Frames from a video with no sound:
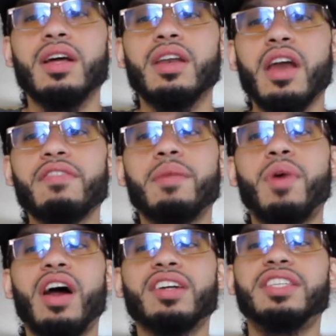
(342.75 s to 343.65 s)
none of
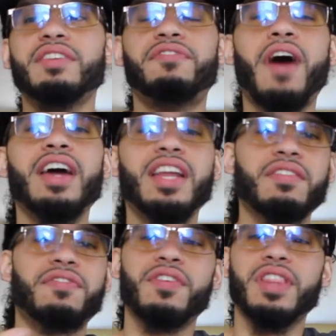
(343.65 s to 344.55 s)
them are actually
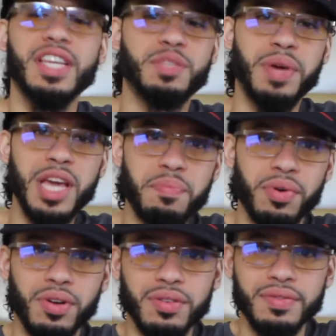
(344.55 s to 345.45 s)
fighting for these
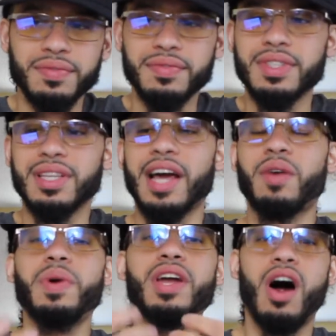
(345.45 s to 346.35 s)
people
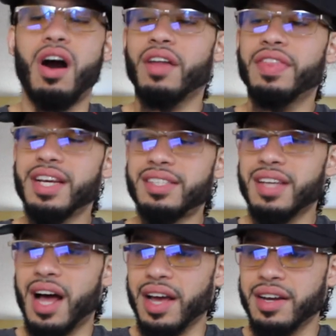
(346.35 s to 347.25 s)
like we are on this
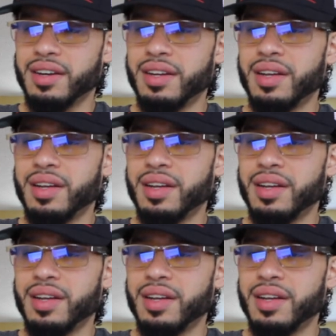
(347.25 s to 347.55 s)
side.